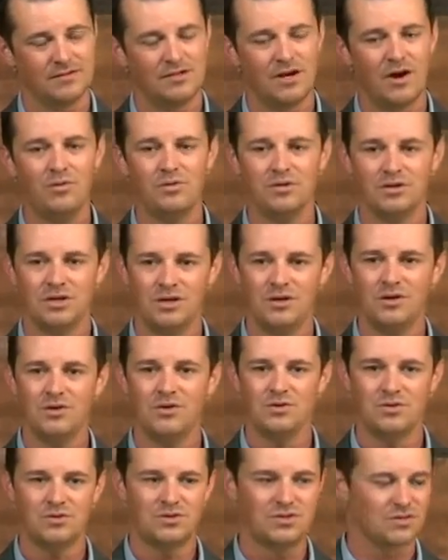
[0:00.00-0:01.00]
don't
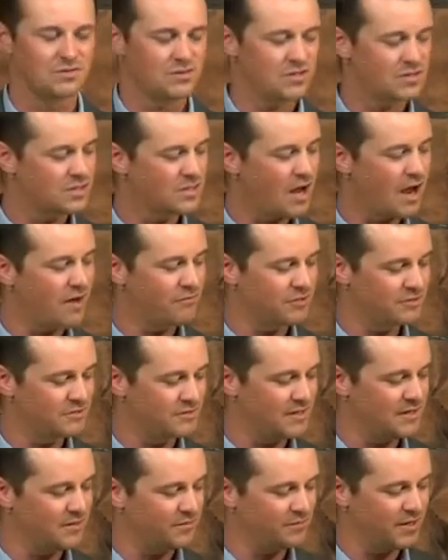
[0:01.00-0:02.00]
use the
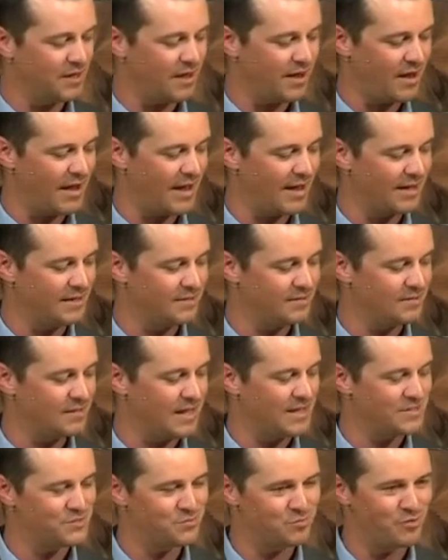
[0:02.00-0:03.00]
sovereignty of God
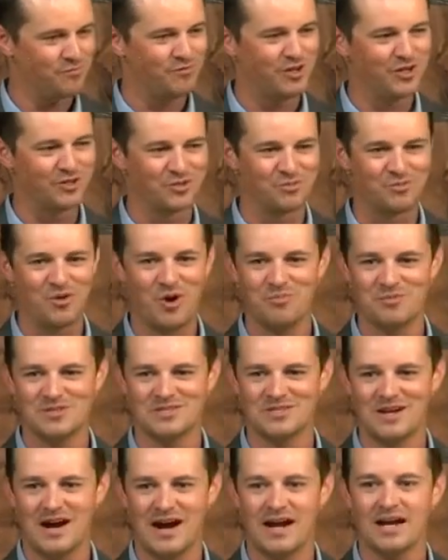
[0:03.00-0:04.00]
as revealed in
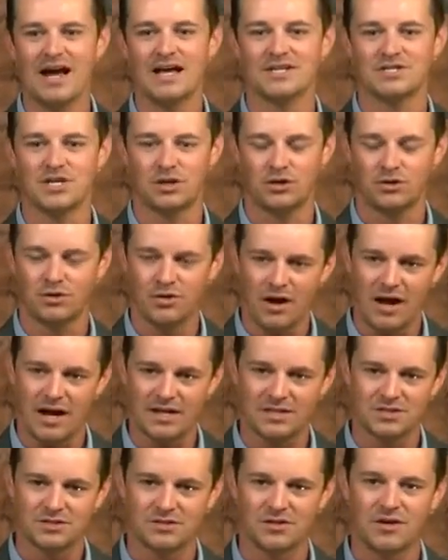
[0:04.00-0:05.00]
Romans 9 as a
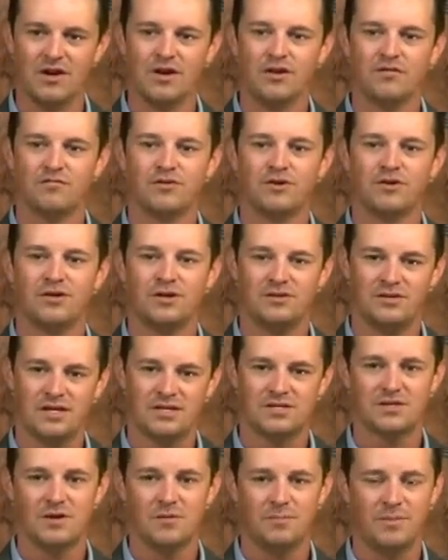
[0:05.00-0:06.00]
crutch for your
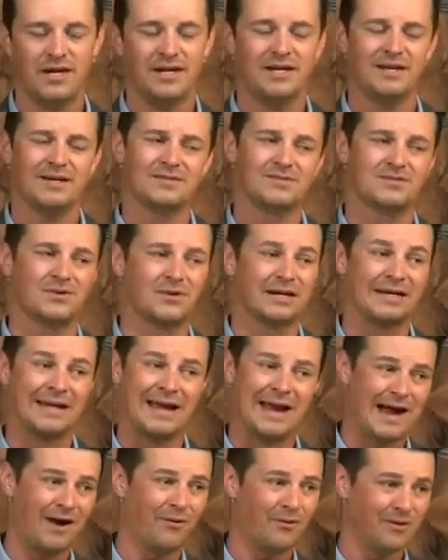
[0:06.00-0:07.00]
disobedience or
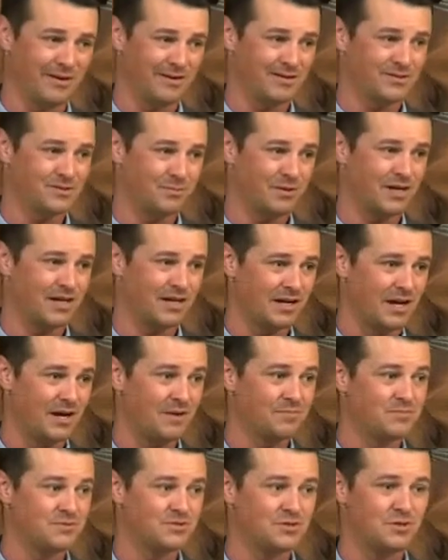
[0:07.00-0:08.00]
cowardice when it
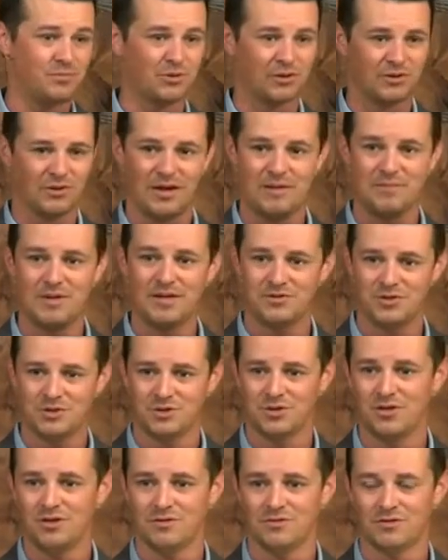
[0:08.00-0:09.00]
comes to proclaiming the
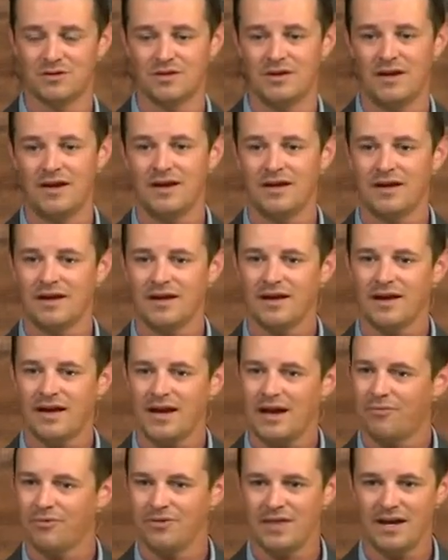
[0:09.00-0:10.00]
truth.
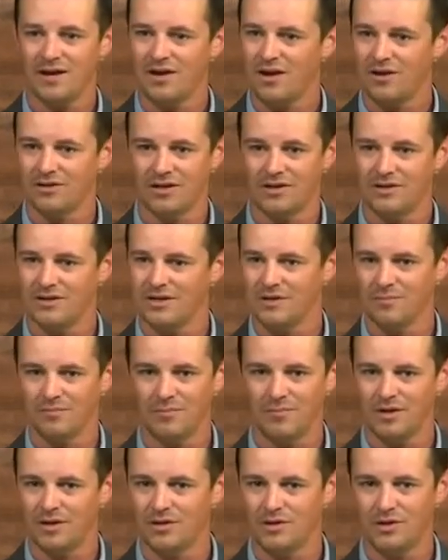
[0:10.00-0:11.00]
How will they call on
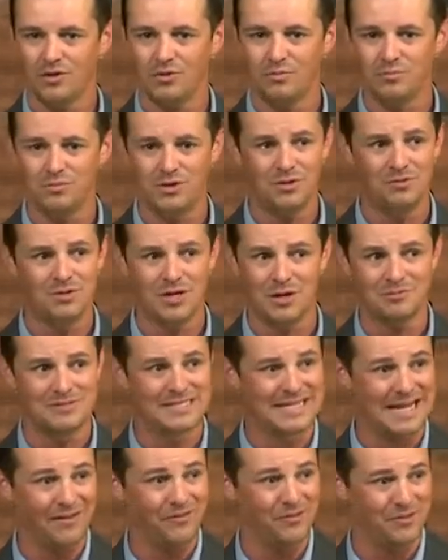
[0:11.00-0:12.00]
him and whom you don't
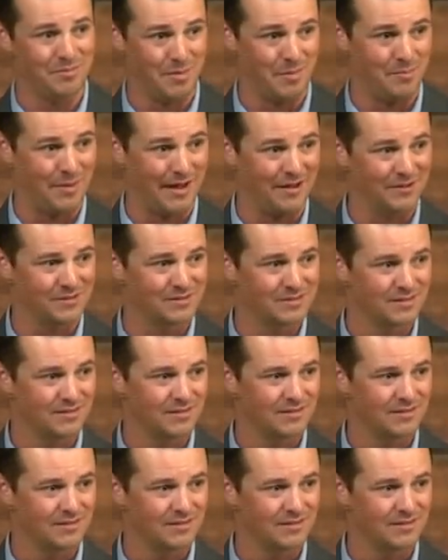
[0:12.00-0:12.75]
tell them about?